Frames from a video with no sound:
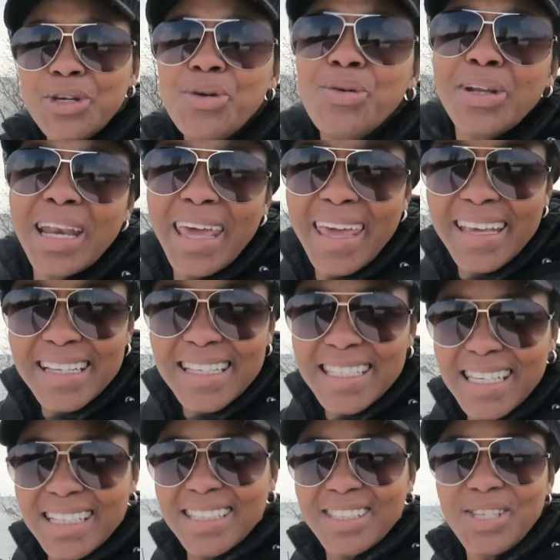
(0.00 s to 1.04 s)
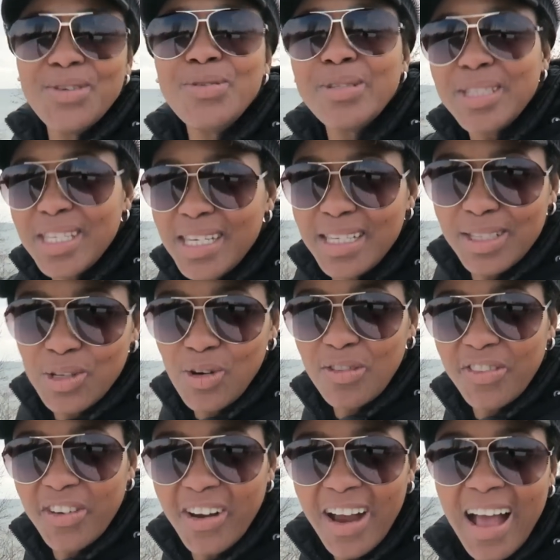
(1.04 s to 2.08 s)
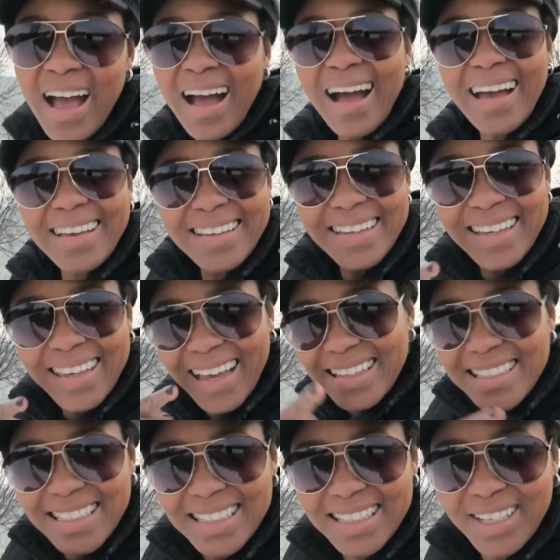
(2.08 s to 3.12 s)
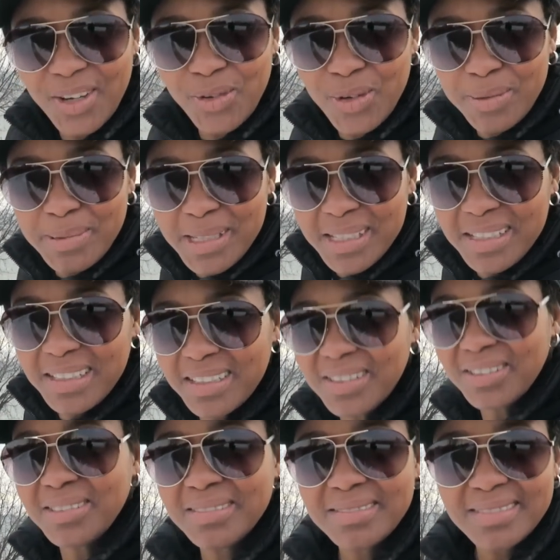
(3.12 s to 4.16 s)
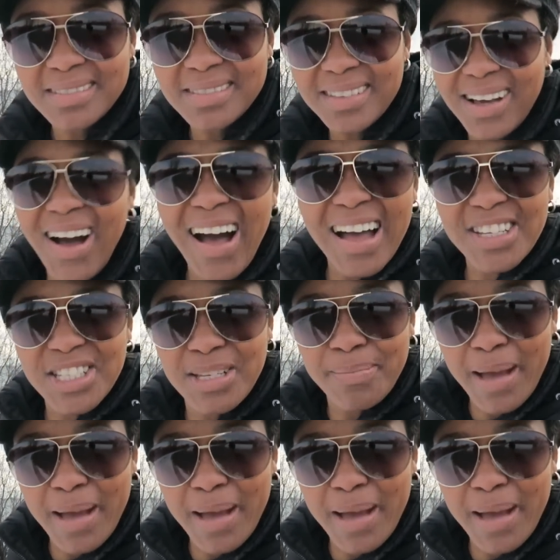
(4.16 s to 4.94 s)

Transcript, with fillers: Two lakes and two seas over, I can get to the Caribbean, you know. gosh,